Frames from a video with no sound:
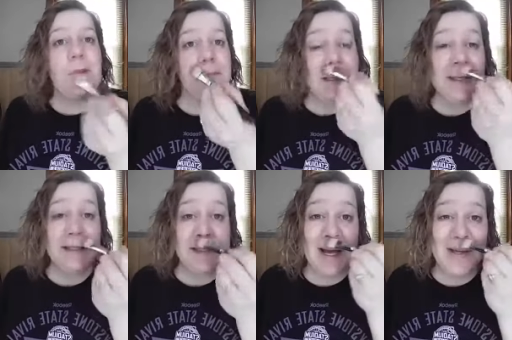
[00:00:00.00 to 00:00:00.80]

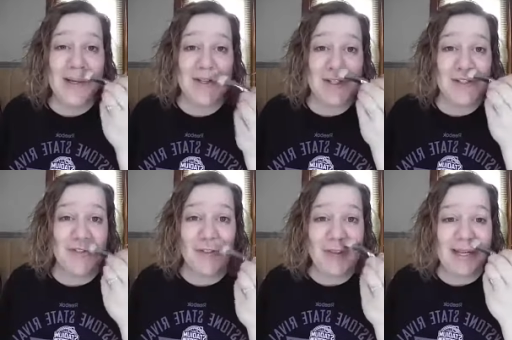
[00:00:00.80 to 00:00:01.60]
because now you just
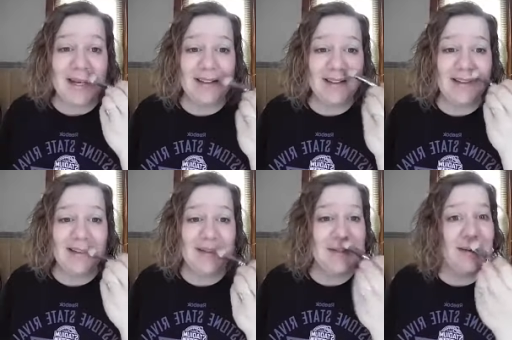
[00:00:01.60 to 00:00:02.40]
exfoliated.
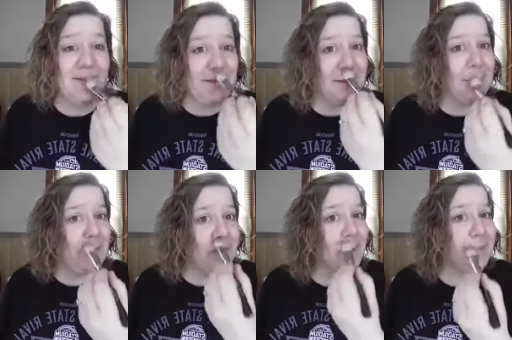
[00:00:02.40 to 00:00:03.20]
You definitely
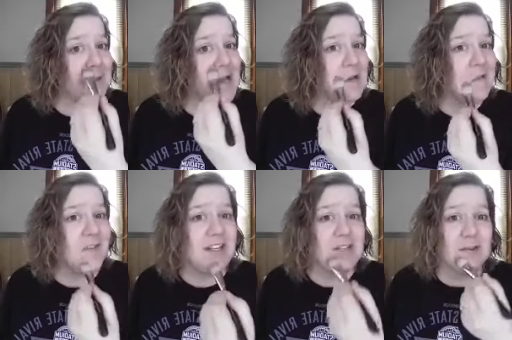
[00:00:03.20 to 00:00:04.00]
want to protect your
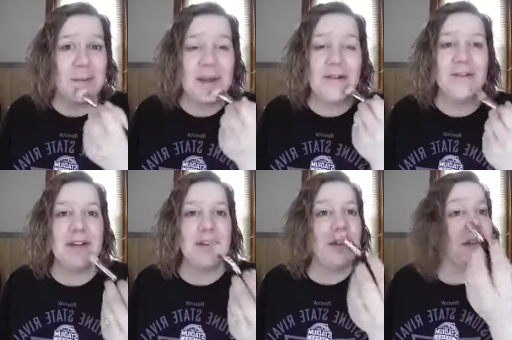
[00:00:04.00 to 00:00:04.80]
face from
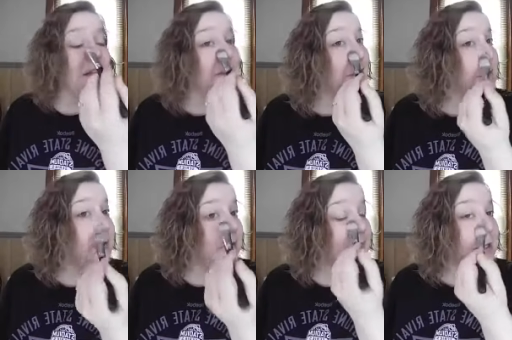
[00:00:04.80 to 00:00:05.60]
everything that you're going to
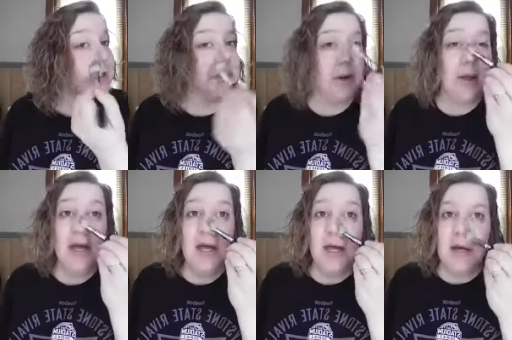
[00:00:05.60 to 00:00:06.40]
be putting on. So,
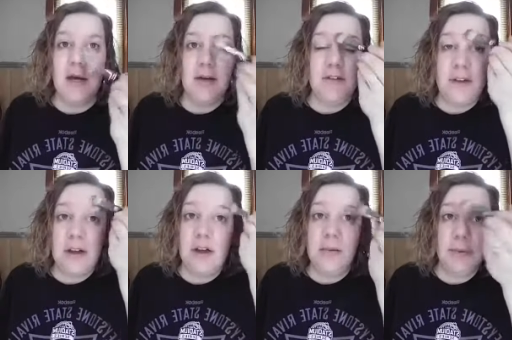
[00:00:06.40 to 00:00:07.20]

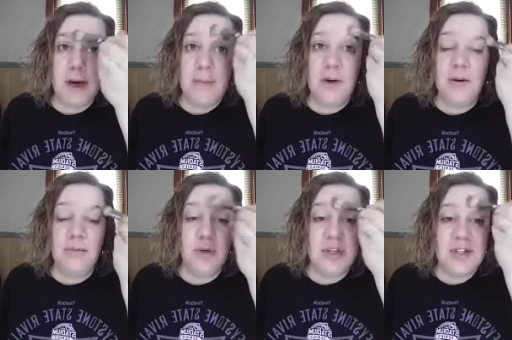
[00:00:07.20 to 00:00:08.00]
primer
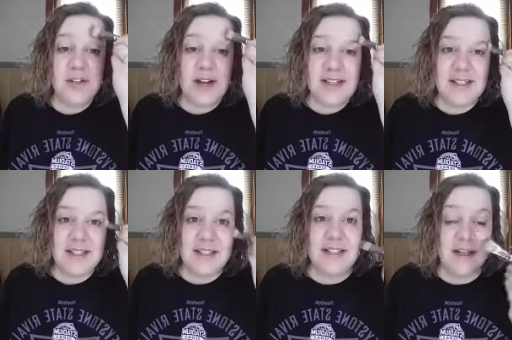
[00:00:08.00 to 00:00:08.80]

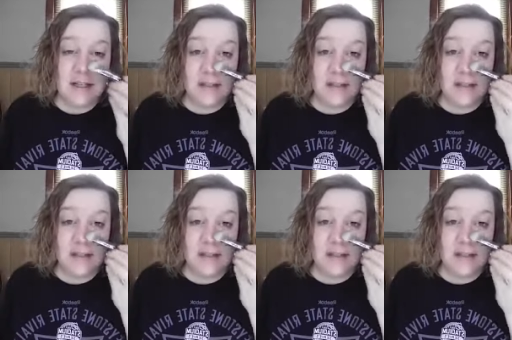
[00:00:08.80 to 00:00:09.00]
moisturizes,